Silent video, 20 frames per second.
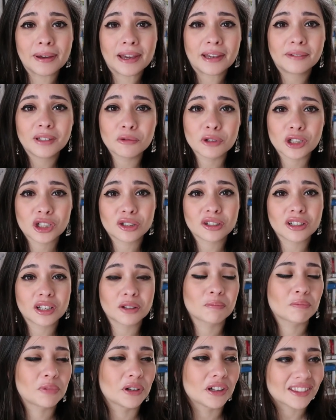maybe we
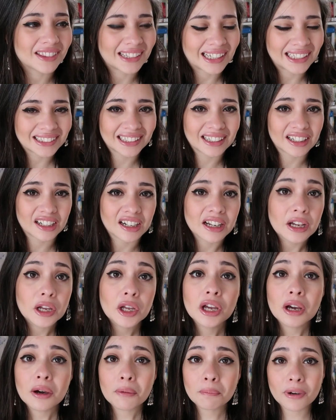shouldn't put that there.
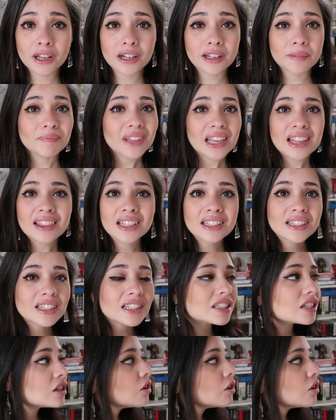But this is